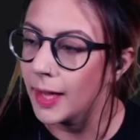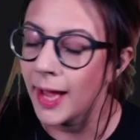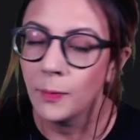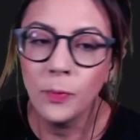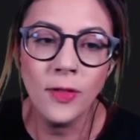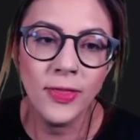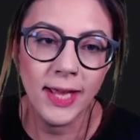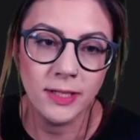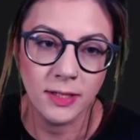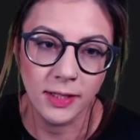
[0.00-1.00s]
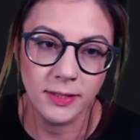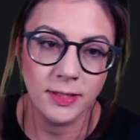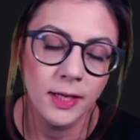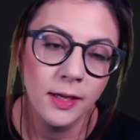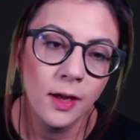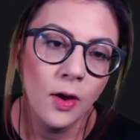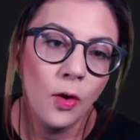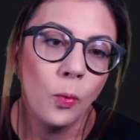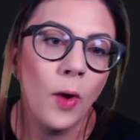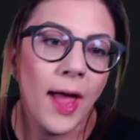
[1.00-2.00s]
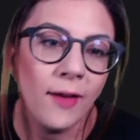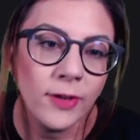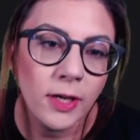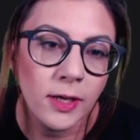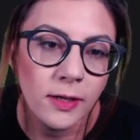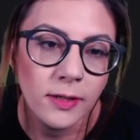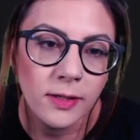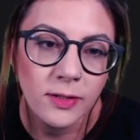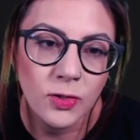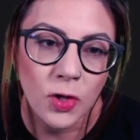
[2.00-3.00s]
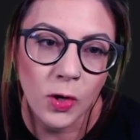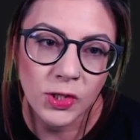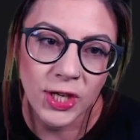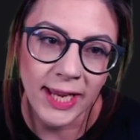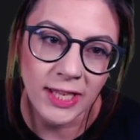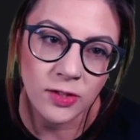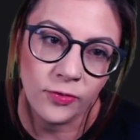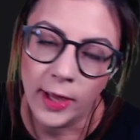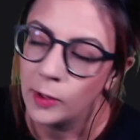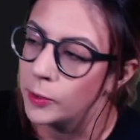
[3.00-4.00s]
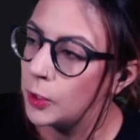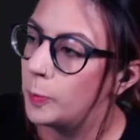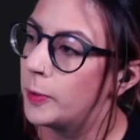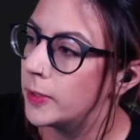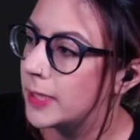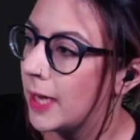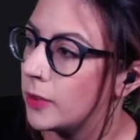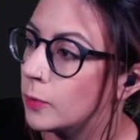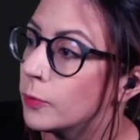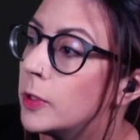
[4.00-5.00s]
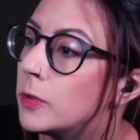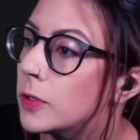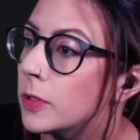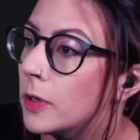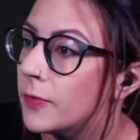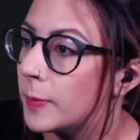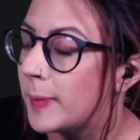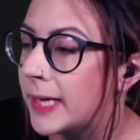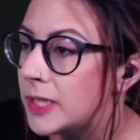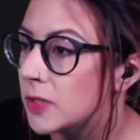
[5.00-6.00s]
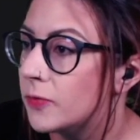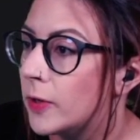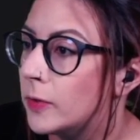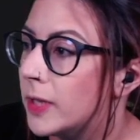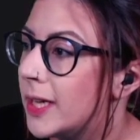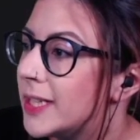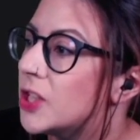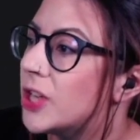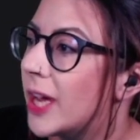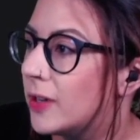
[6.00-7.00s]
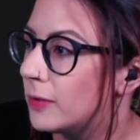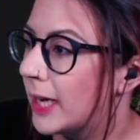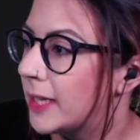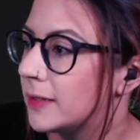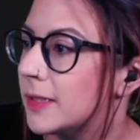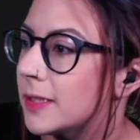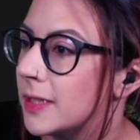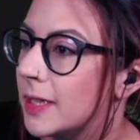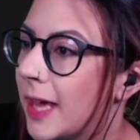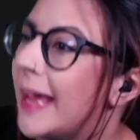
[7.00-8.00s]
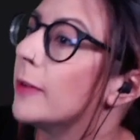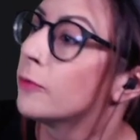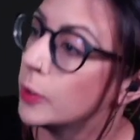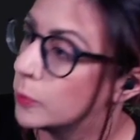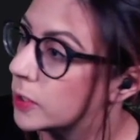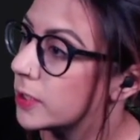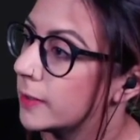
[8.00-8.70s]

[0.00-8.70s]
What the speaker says: And what that does, whatever .js file you put at the root of the pages folder generates a root